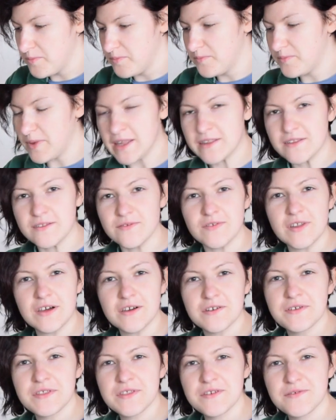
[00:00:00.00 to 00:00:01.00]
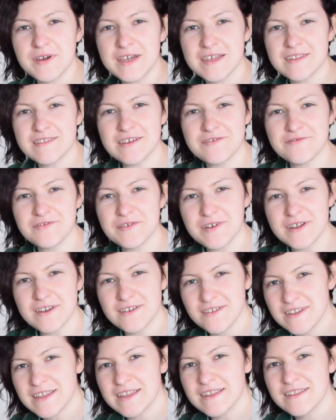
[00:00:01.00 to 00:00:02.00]
best of luck with your wigs everyone,
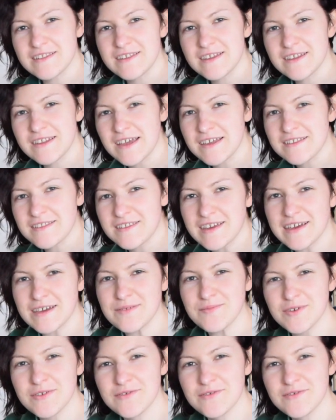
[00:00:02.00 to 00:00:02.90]
and see you next time!